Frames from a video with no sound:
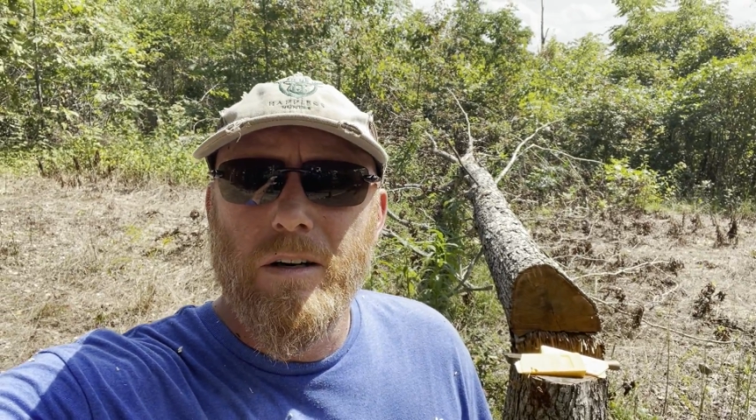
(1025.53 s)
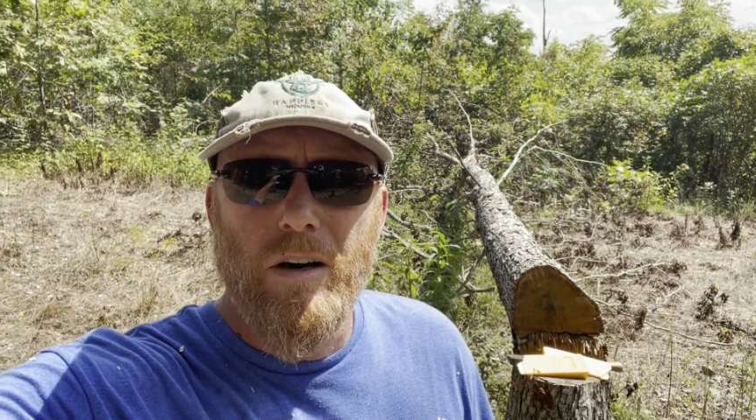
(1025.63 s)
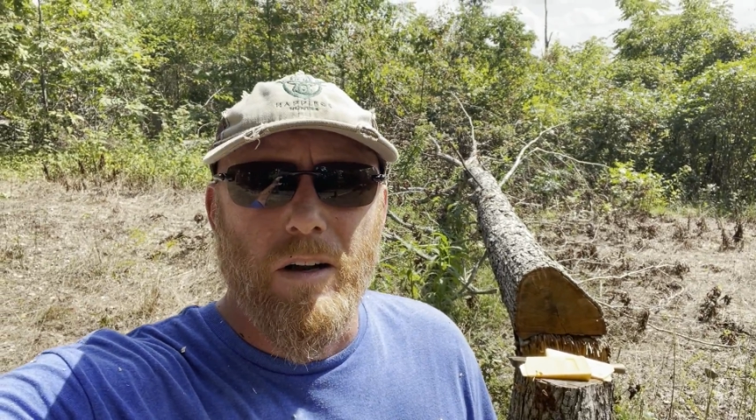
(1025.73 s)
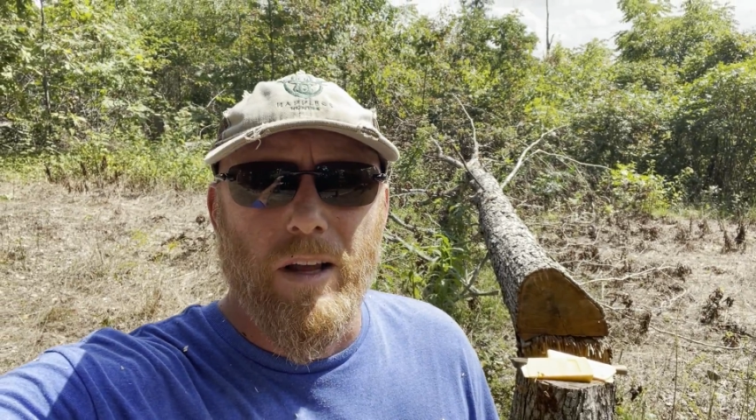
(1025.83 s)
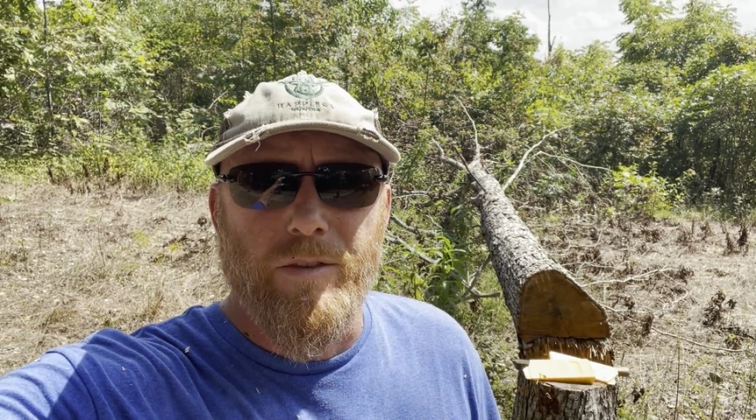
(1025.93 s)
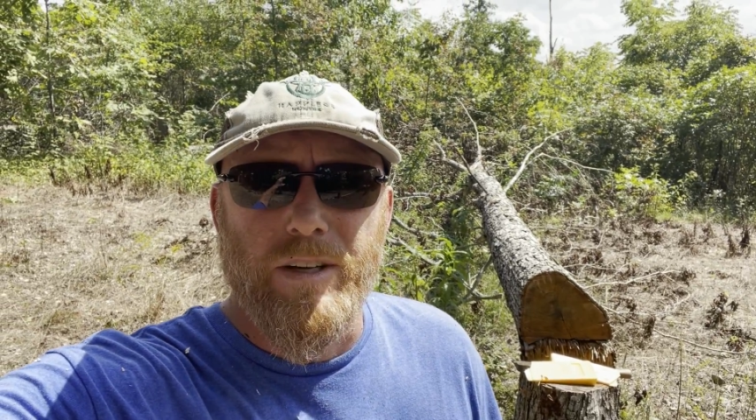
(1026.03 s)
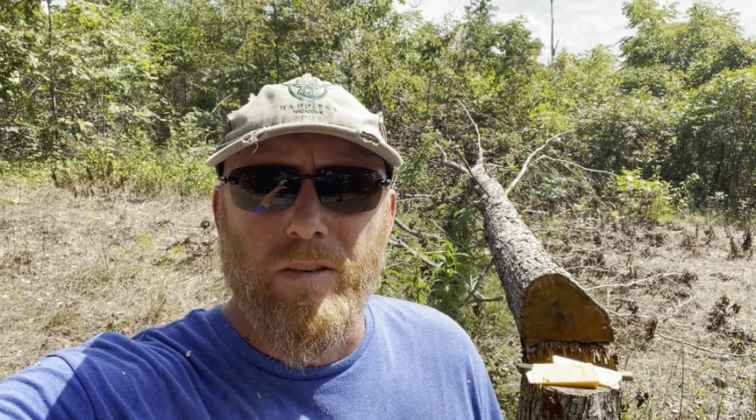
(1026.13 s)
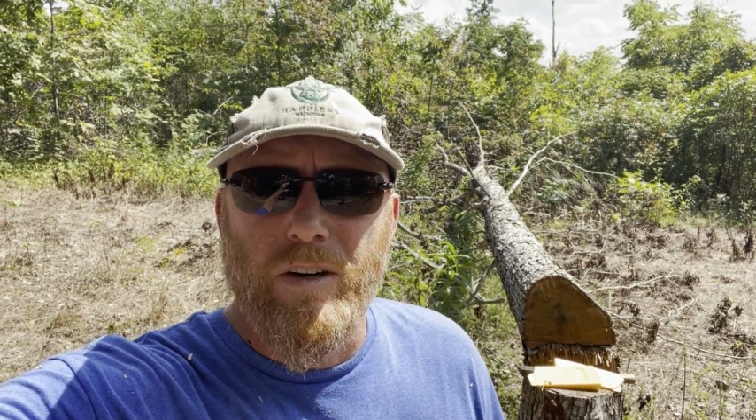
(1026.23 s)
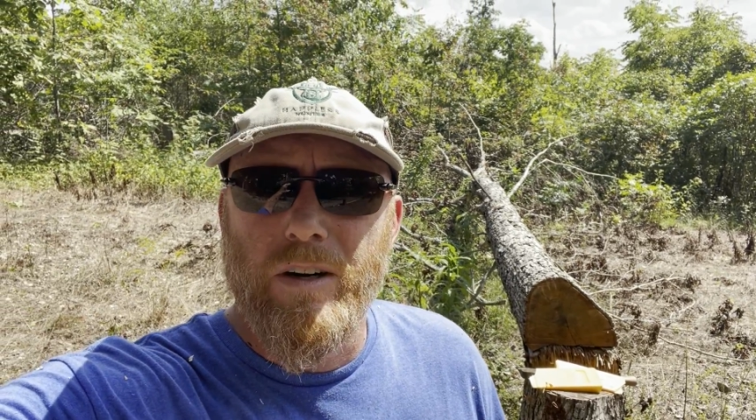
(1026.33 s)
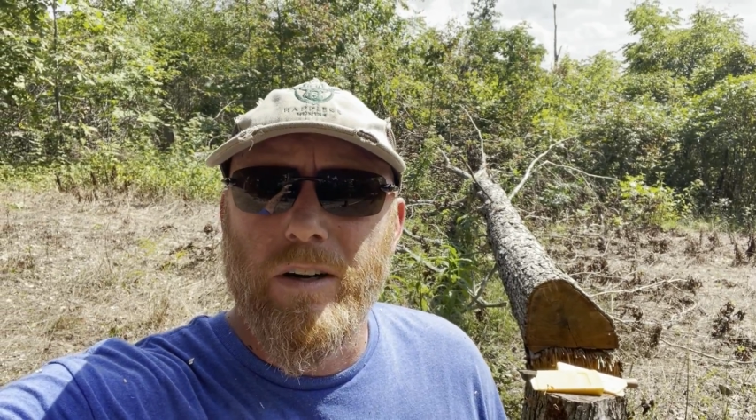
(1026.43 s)
are a
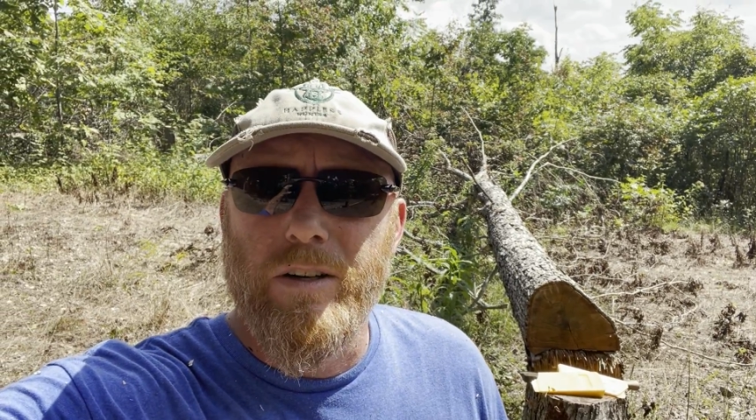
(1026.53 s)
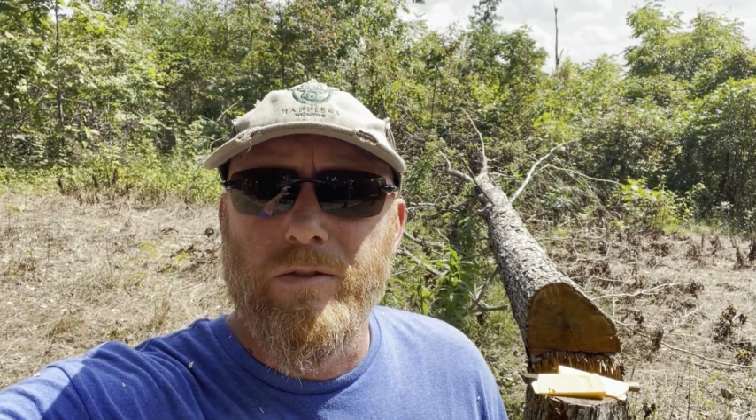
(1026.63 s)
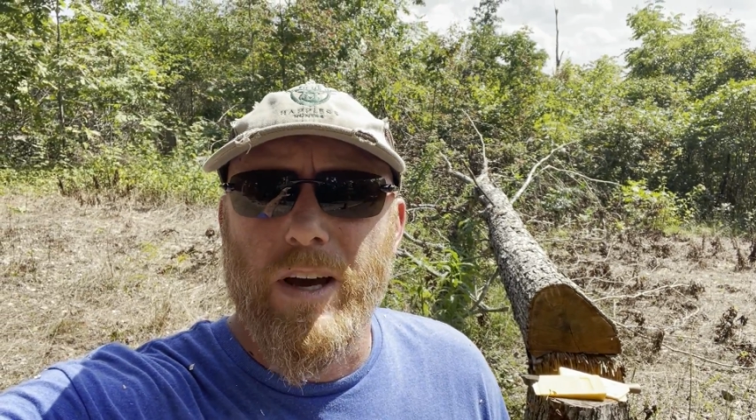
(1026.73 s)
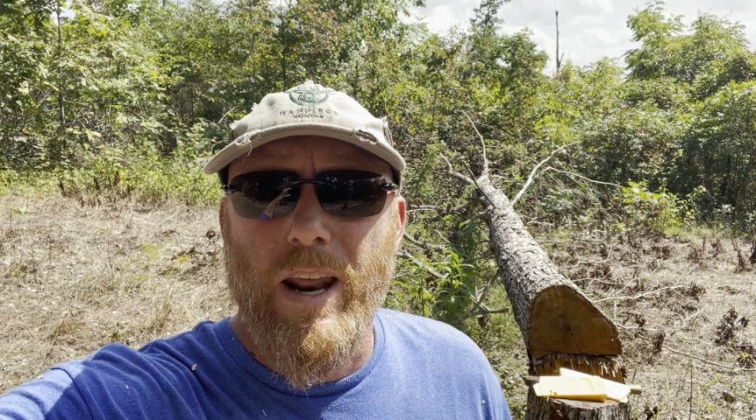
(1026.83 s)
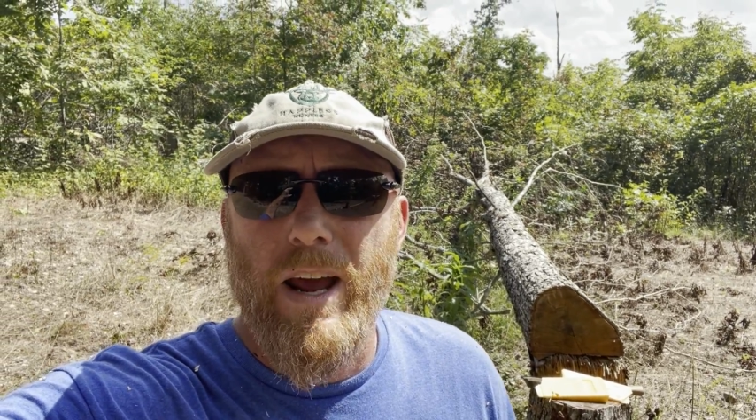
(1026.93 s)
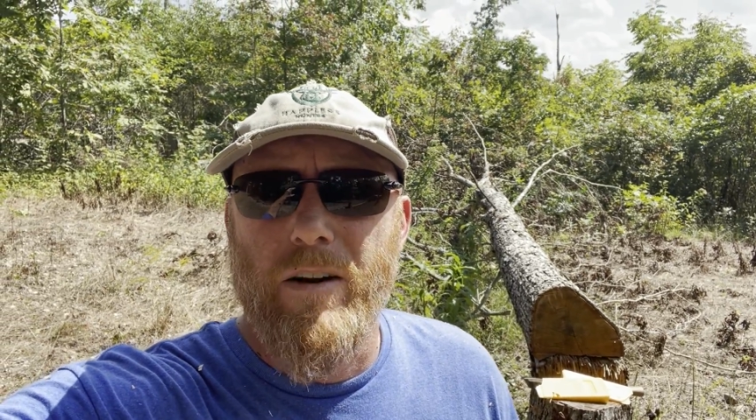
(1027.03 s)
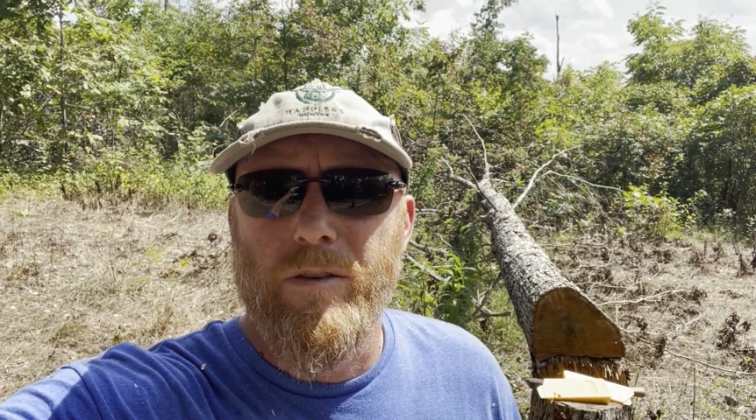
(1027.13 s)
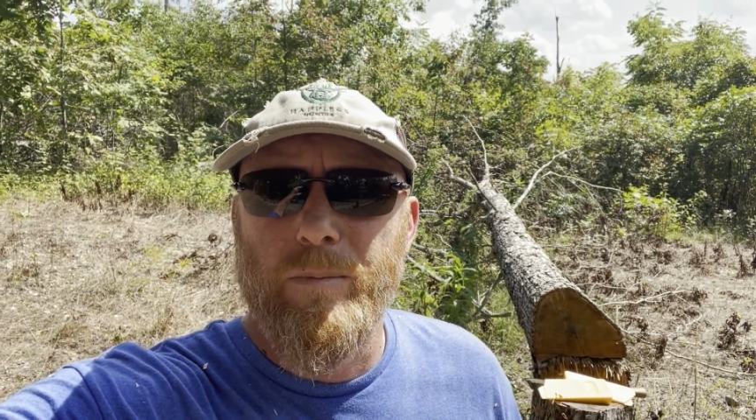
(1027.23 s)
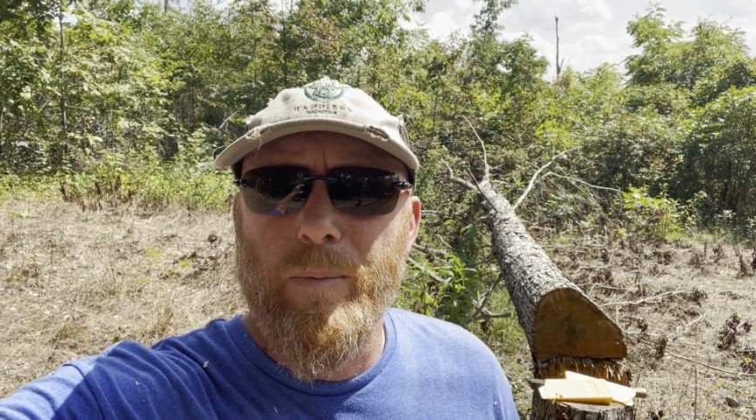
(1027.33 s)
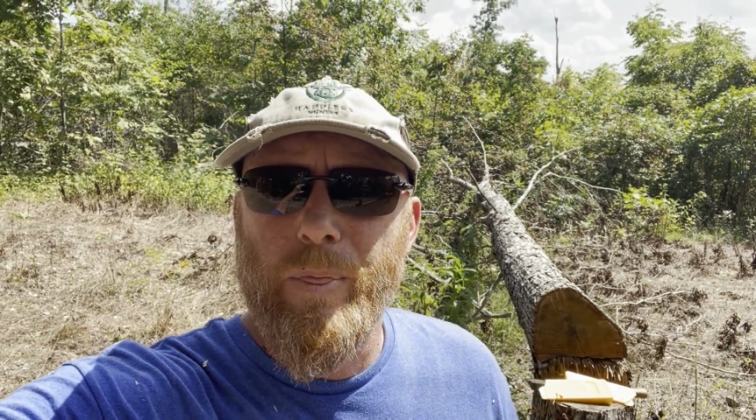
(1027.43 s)
lifesaver. You've got to have
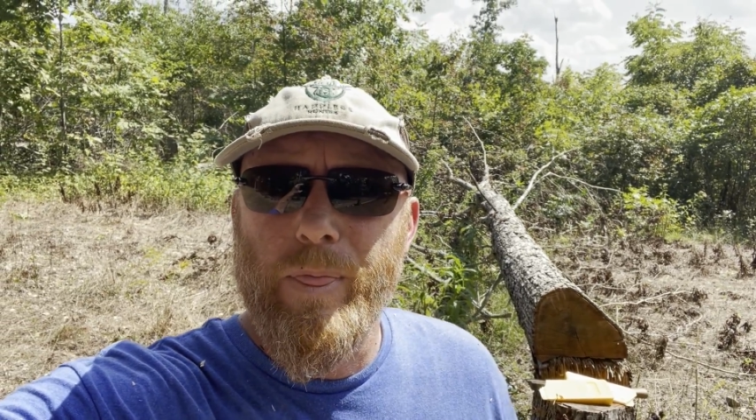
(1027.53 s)
them.